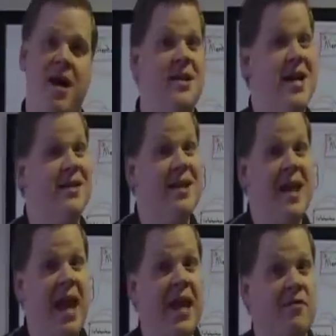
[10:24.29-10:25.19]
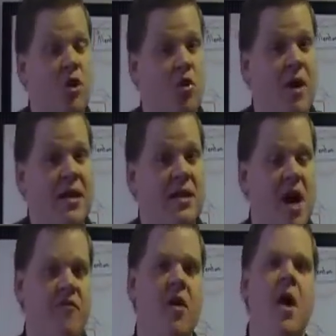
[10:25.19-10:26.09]
Yes, the negatives are great
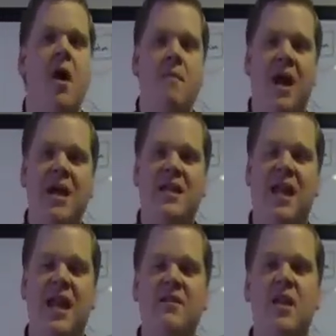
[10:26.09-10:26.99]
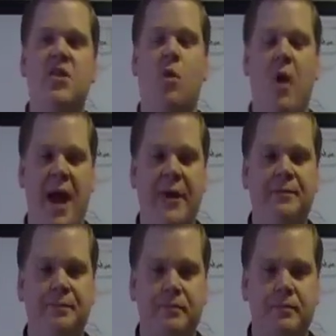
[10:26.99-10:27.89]
stuff because it gives us a way
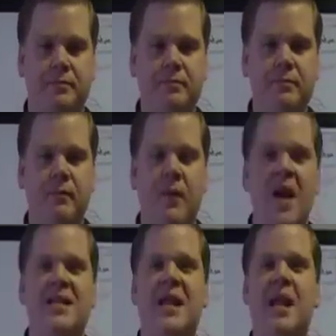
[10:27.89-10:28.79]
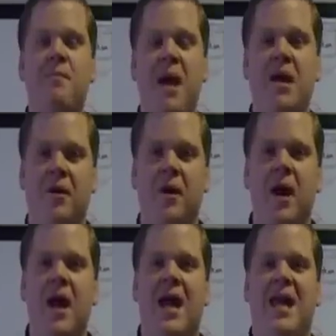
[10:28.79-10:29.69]
to get better.
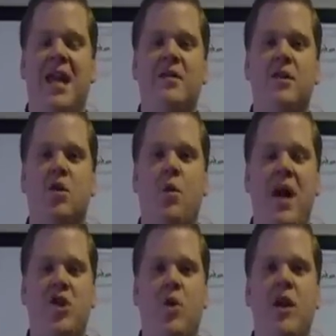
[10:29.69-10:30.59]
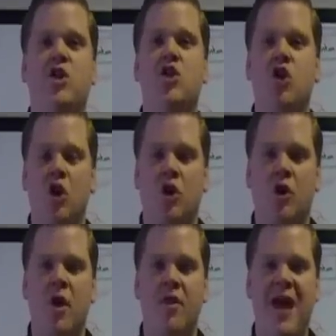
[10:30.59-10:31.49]
It gives us a way to ensure
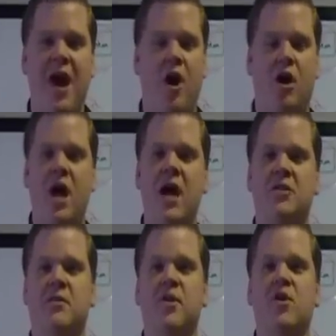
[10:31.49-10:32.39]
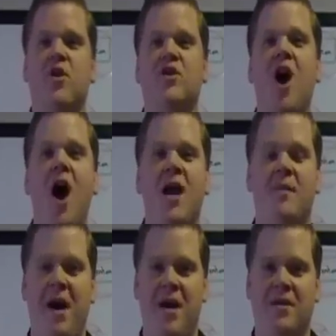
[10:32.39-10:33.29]
that our customers are talking
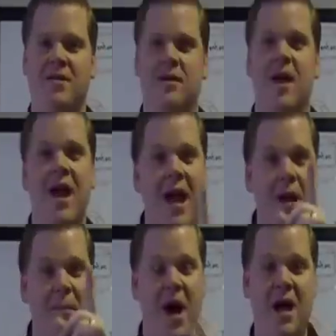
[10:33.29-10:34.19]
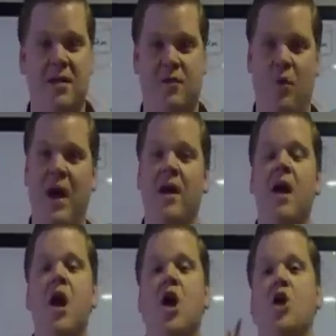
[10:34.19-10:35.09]
about us in a positive way.
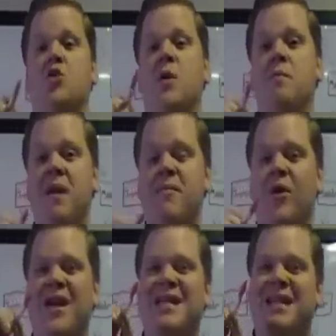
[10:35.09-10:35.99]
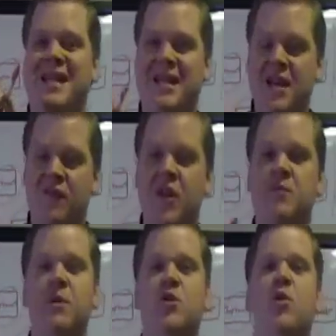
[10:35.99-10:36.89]
Because remember, it's the difference
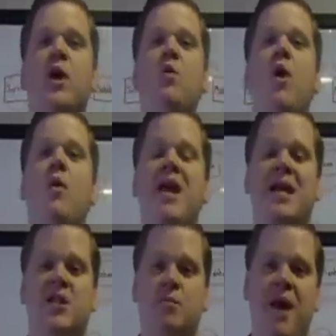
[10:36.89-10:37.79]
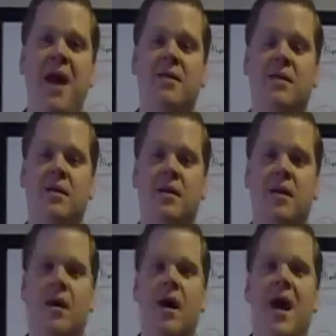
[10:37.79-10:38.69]
between what we expect
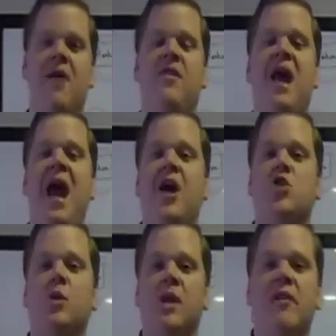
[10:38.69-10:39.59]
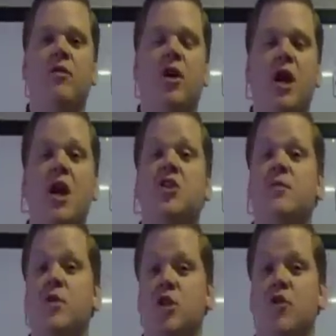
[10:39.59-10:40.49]
and the actual level of customer
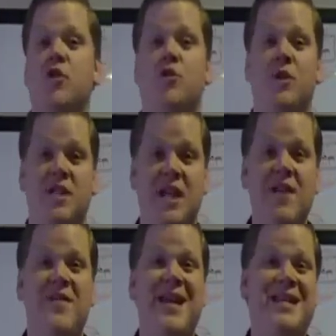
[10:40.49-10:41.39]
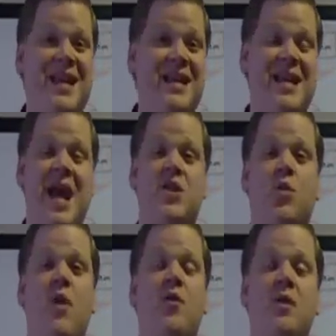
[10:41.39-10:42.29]
service received that dictates
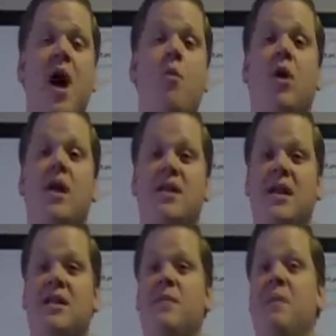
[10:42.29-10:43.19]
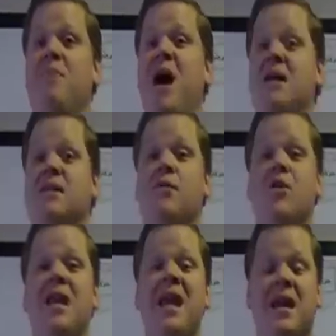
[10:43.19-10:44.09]
whether or not we're going to say something positive or
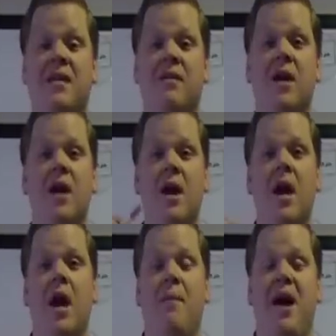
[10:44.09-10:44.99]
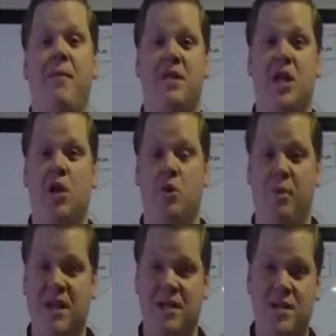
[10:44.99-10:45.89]
negative about a particular
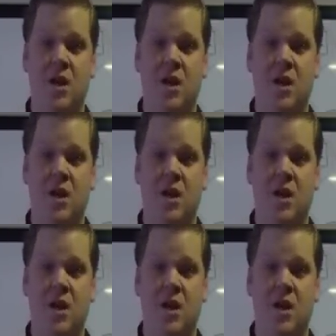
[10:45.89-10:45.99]
business.